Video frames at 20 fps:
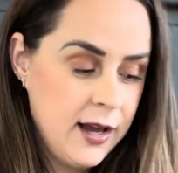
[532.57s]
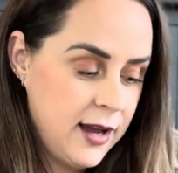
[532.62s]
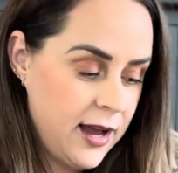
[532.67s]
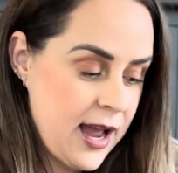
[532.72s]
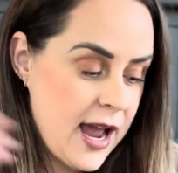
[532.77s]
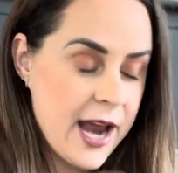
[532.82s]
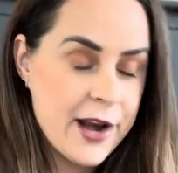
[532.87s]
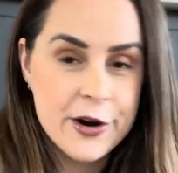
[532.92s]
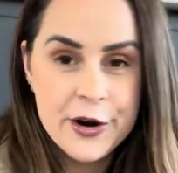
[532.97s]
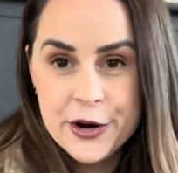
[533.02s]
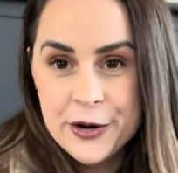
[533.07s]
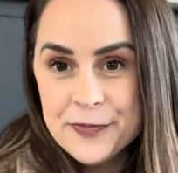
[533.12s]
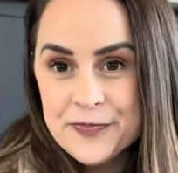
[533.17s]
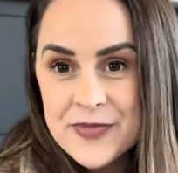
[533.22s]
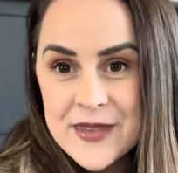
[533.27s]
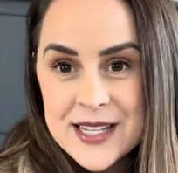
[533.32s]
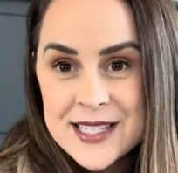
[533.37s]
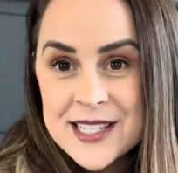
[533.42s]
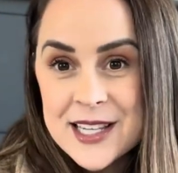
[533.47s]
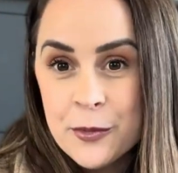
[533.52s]
I don't know,
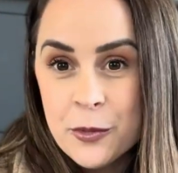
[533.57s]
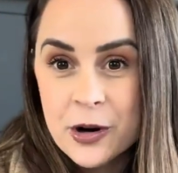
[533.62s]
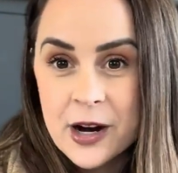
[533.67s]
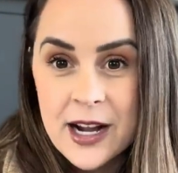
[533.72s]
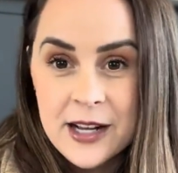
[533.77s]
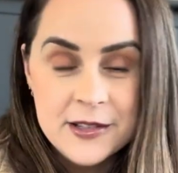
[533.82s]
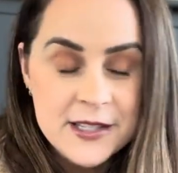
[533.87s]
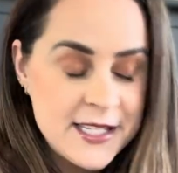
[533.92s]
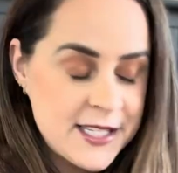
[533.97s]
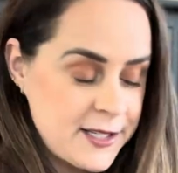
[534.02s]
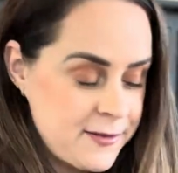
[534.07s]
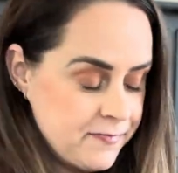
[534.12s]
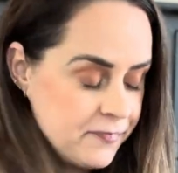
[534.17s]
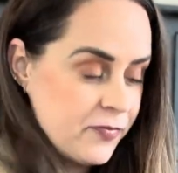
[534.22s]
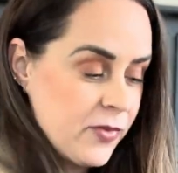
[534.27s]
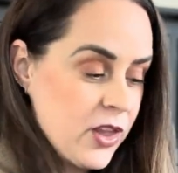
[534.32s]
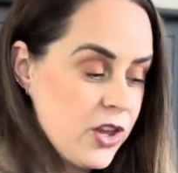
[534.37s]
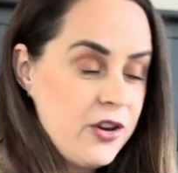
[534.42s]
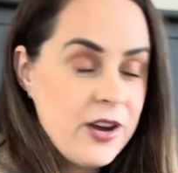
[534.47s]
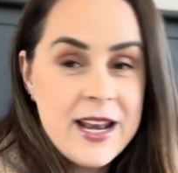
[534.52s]
somewhere else.
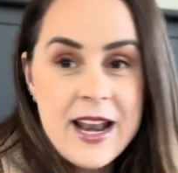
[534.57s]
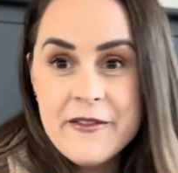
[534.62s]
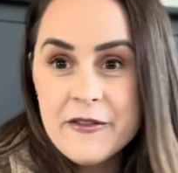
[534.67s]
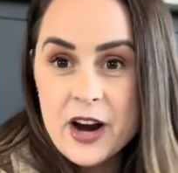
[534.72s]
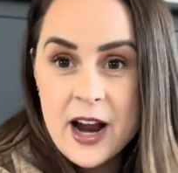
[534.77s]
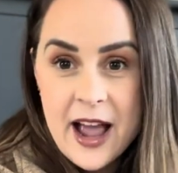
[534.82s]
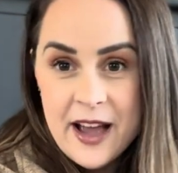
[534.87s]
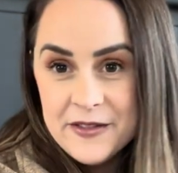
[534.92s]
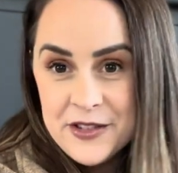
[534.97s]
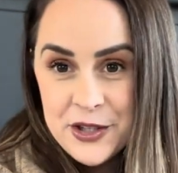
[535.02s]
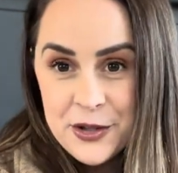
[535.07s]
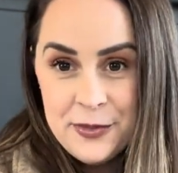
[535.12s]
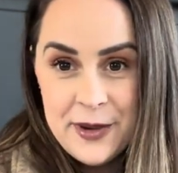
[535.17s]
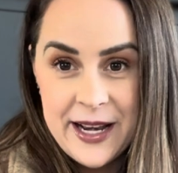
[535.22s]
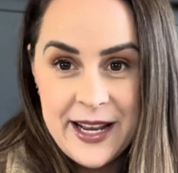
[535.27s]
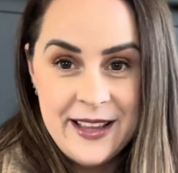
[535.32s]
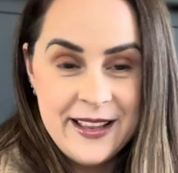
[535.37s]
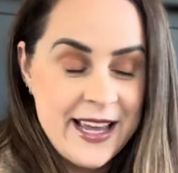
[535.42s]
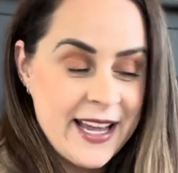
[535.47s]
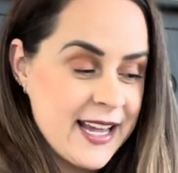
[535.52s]
You can never have too
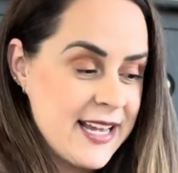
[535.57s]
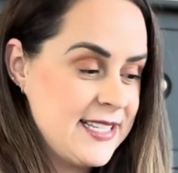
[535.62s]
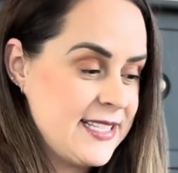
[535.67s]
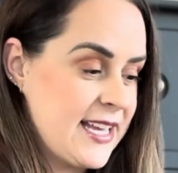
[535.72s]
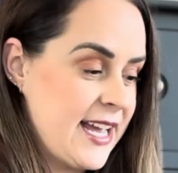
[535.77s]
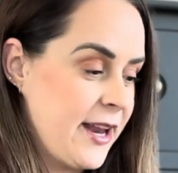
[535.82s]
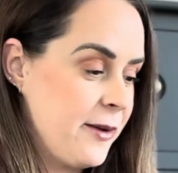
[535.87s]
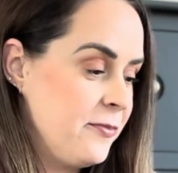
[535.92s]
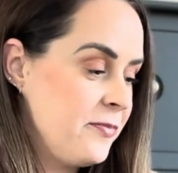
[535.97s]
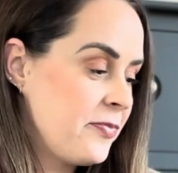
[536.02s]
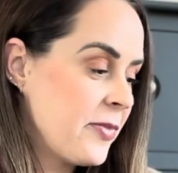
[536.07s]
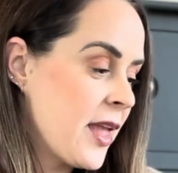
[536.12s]
many, like I said.